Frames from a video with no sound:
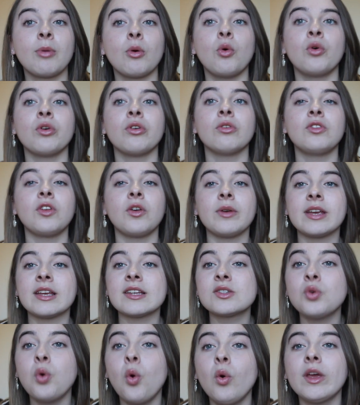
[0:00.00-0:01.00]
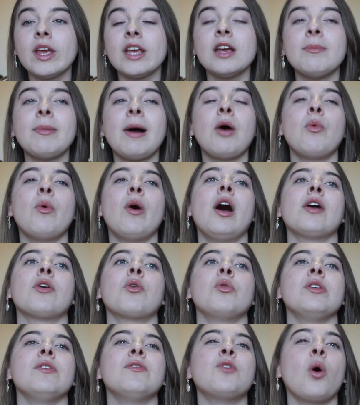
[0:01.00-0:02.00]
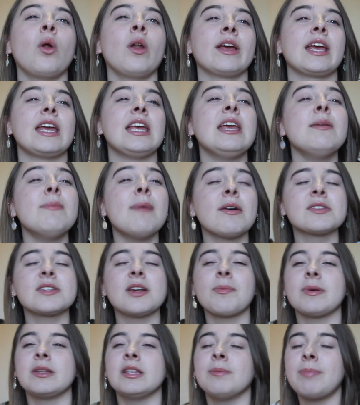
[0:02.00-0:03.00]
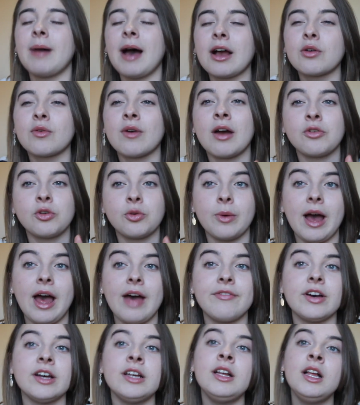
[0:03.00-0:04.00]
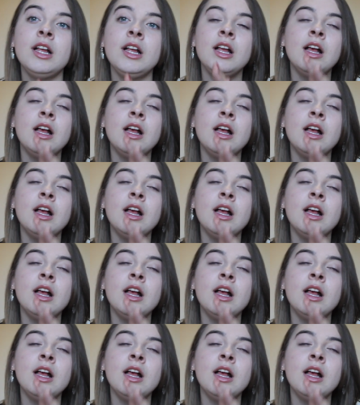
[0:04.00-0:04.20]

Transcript: but all you're doing is talking about work, or you've got like emails up in the background or whatever.